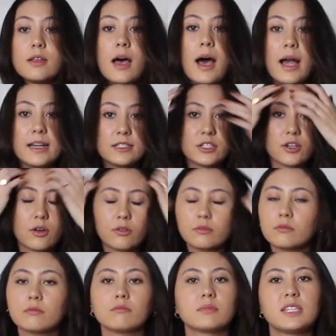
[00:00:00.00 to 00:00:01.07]
I don't
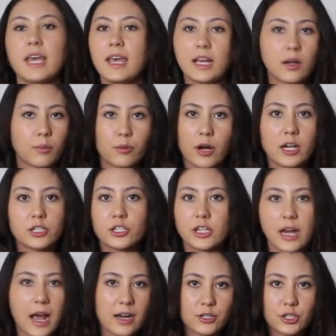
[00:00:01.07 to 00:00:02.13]
take a brush and
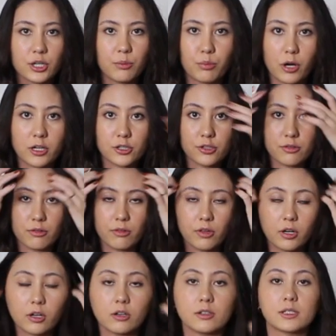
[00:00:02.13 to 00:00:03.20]
actually brush through the
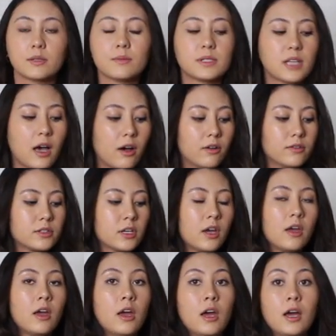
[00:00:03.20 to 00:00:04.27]
curls themselves,
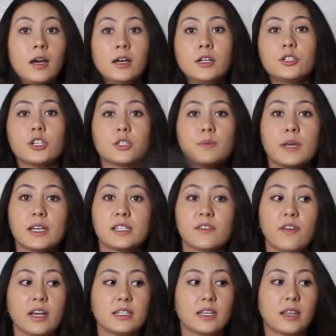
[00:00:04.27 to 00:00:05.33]
just because if
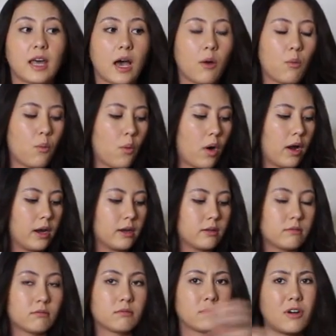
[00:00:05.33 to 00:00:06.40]
I did that,
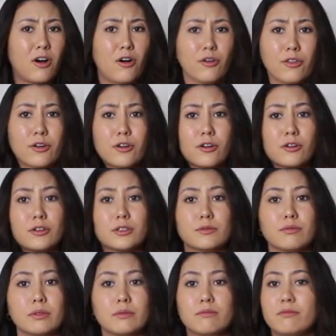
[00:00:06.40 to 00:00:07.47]
one, all the curls
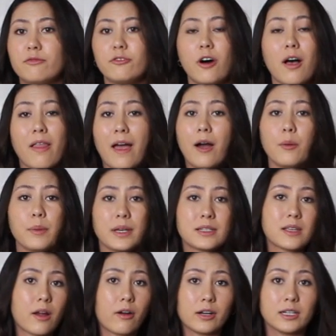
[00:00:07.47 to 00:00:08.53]
would fall out because
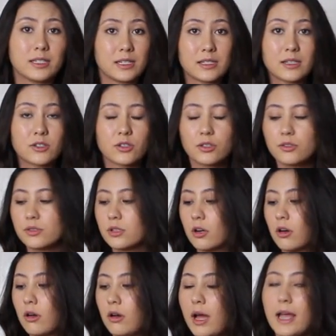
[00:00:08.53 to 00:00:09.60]
I already did such a loose
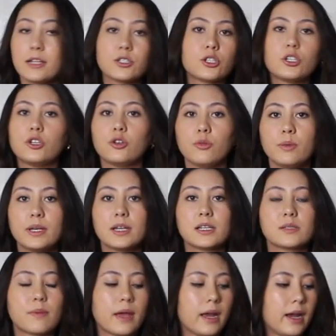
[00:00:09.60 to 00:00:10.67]
curl, and two,
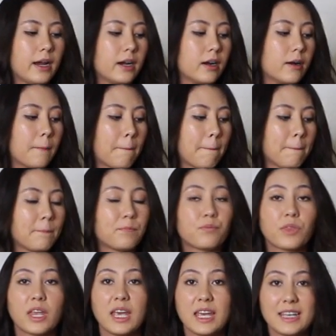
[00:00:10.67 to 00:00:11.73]
because my hair
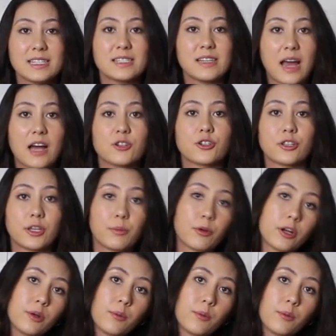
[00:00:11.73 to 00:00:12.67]
is naturally pretty